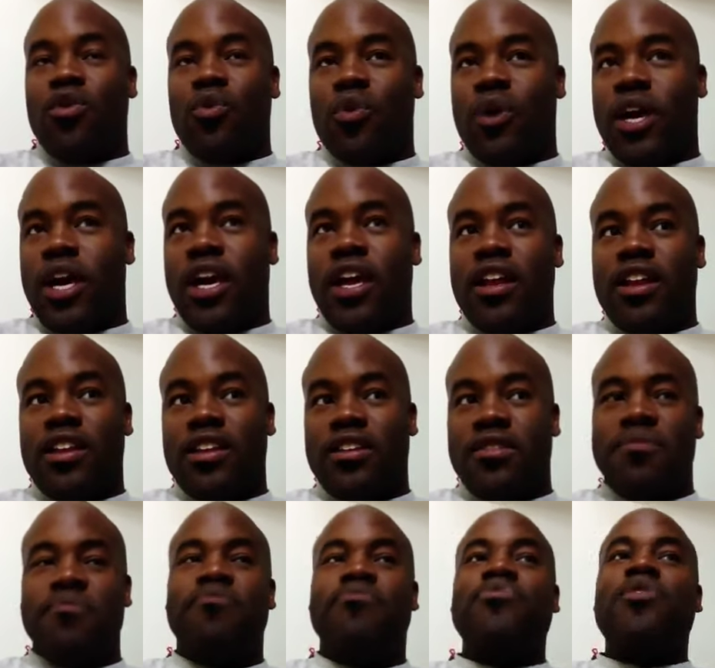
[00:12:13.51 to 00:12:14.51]

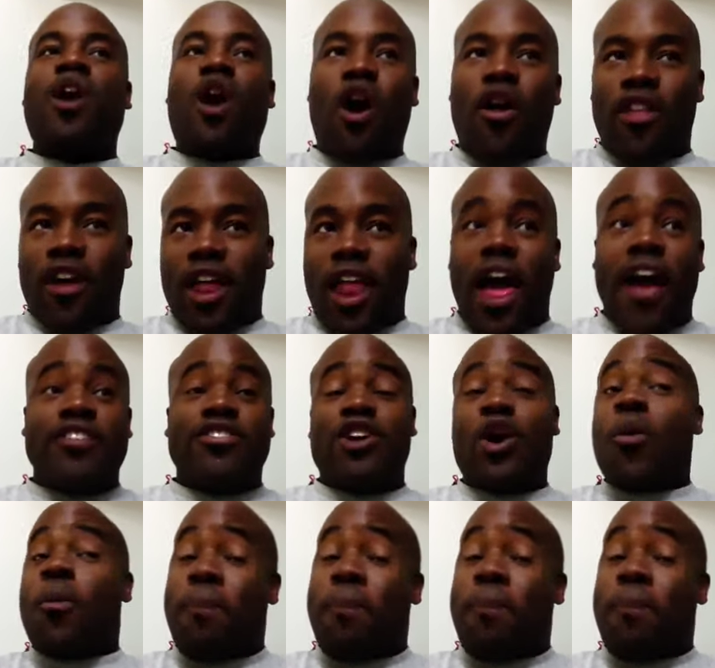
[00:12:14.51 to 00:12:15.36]
when all the clocks go